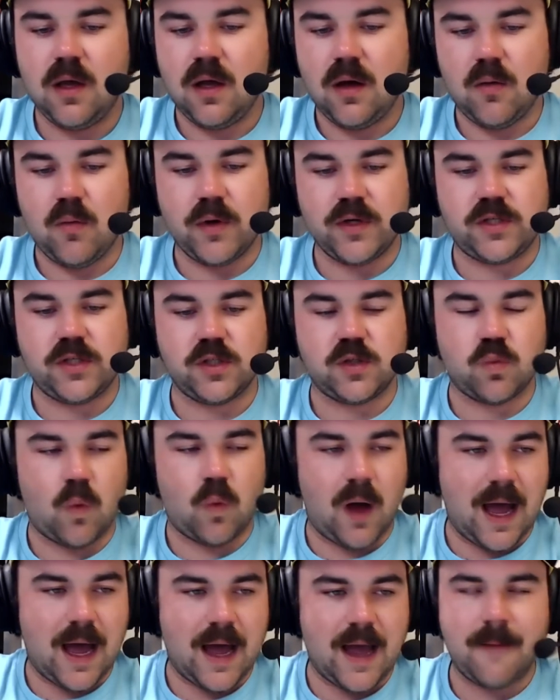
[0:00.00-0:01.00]
which is
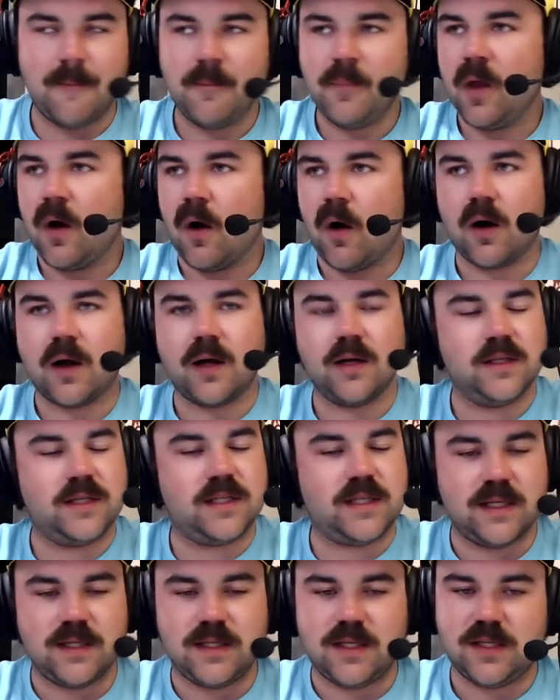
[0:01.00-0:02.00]
why our
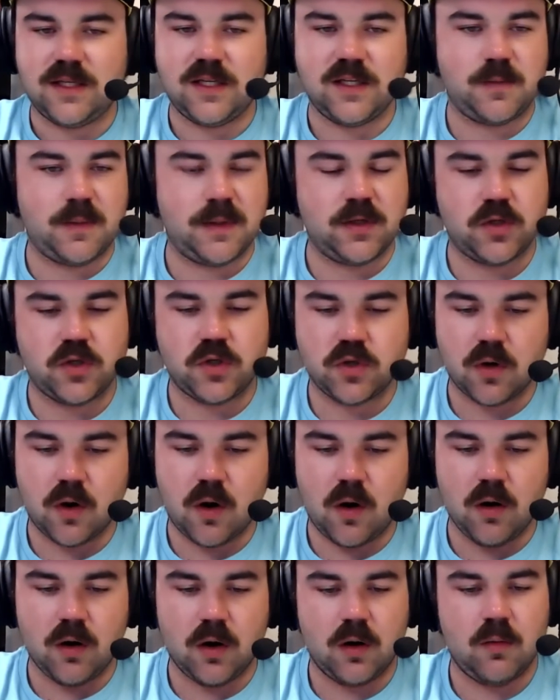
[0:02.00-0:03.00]
consensus has been
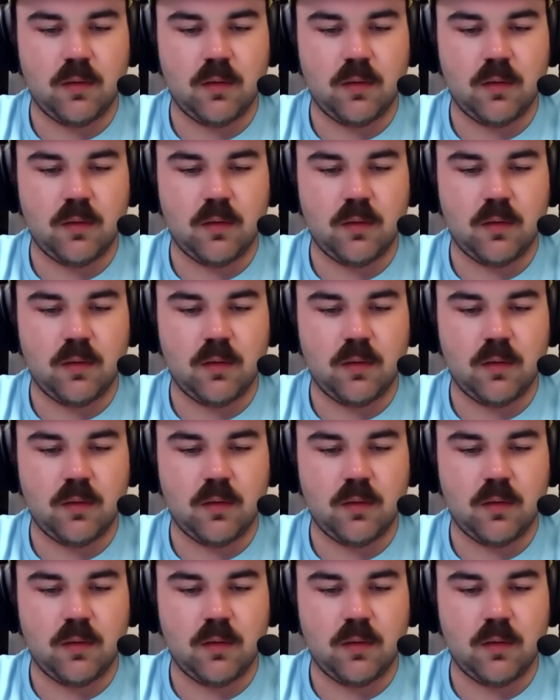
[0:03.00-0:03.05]
stronger.